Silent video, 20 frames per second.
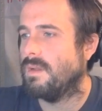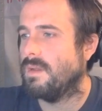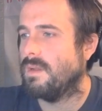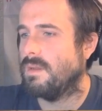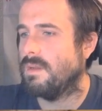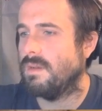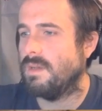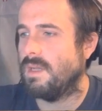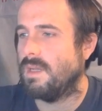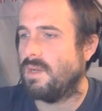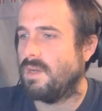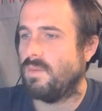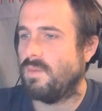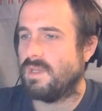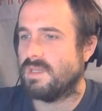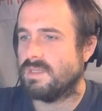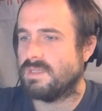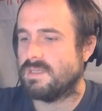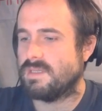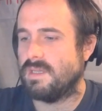Now we
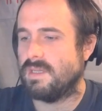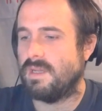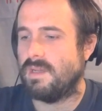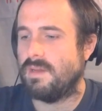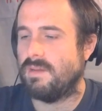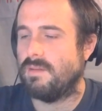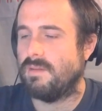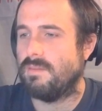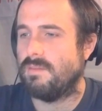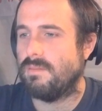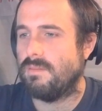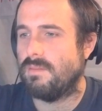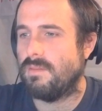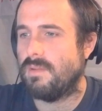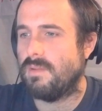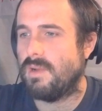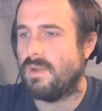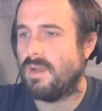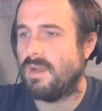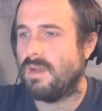can say
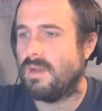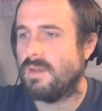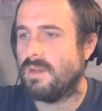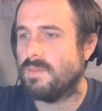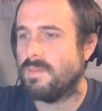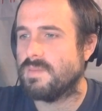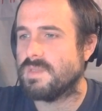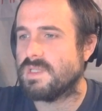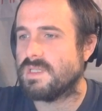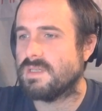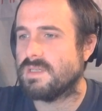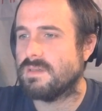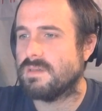ROMs